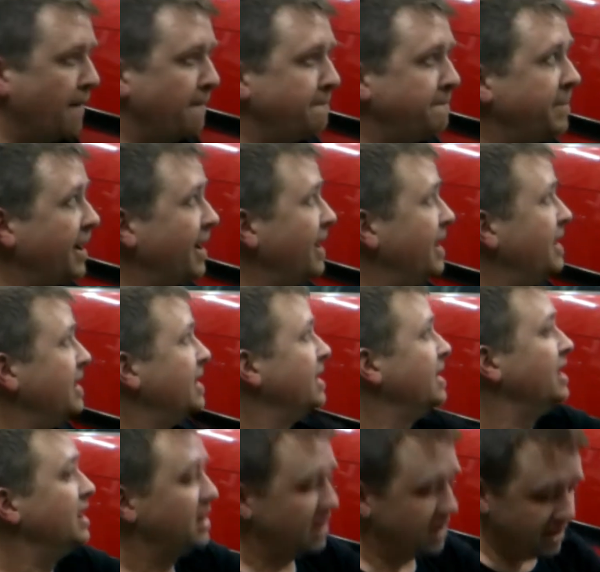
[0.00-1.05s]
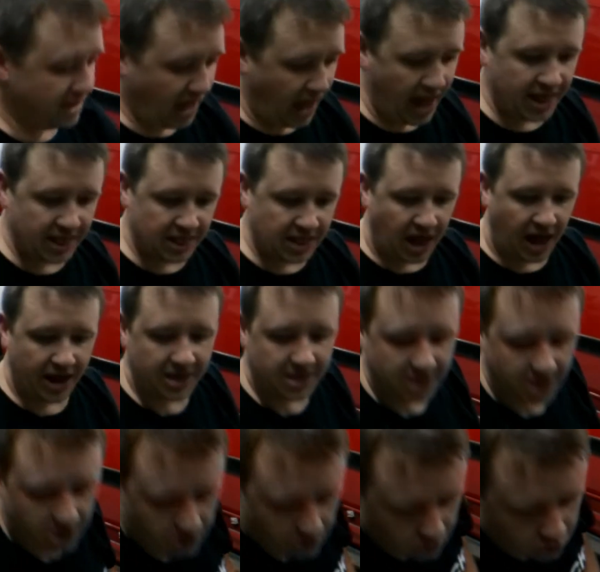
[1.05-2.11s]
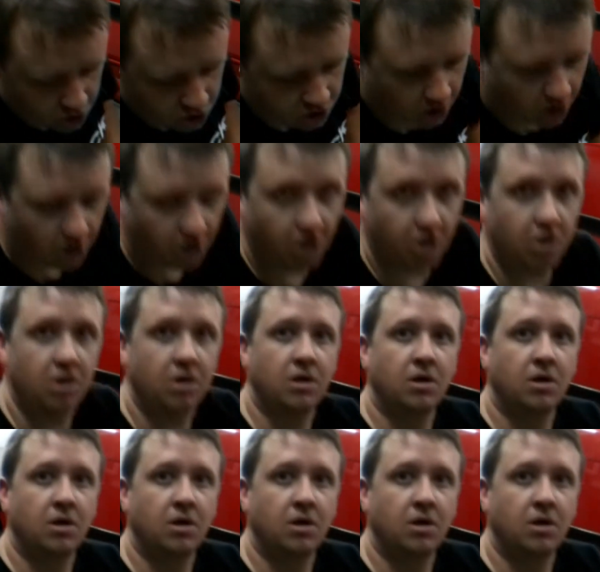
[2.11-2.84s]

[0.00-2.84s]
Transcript: But that light that you saw